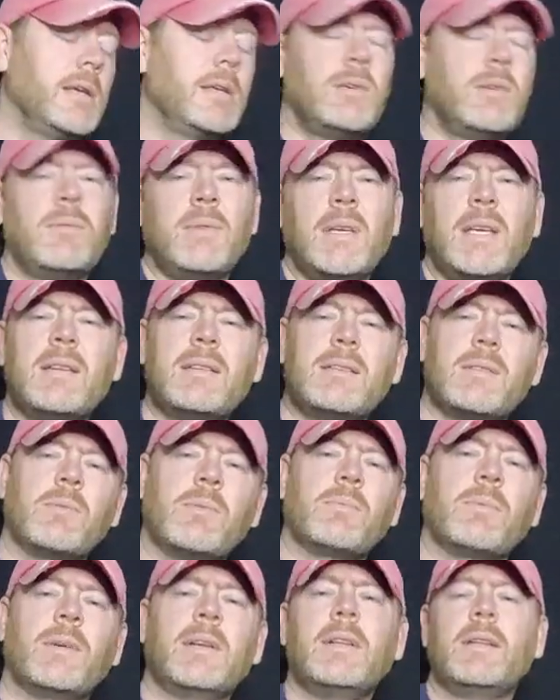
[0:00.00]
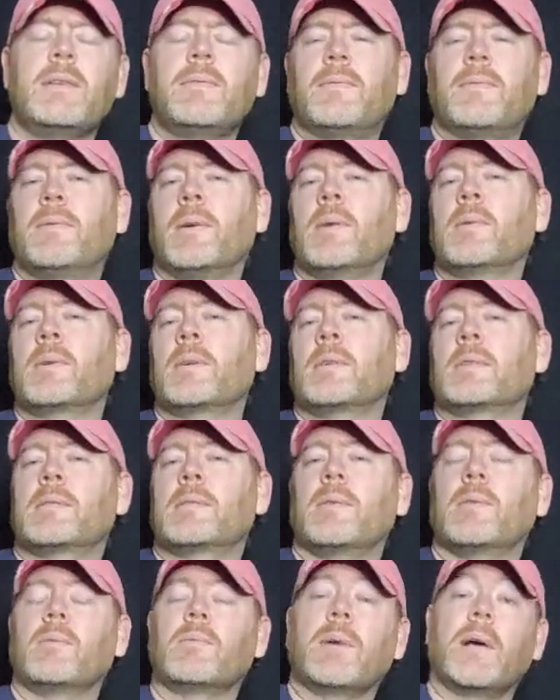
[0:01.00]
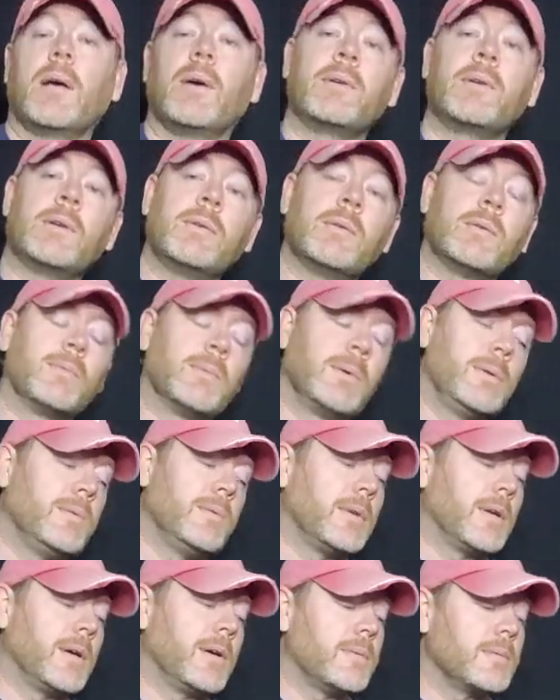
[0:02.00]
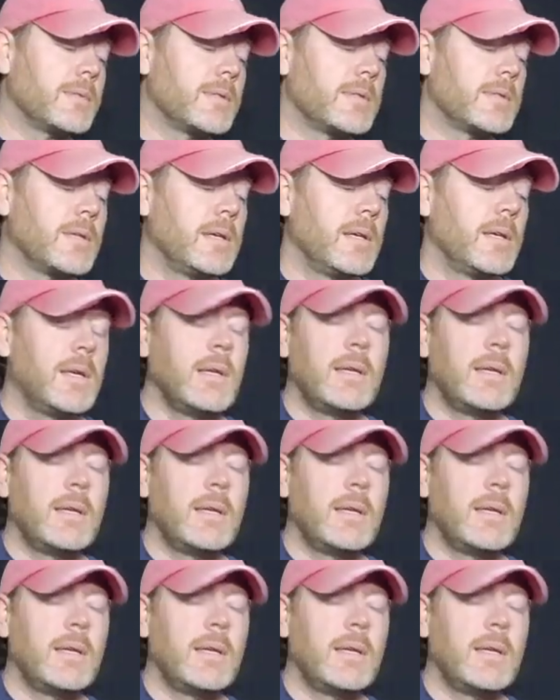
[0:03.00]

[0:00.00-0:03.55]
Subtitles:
you need to really focus around your root notes.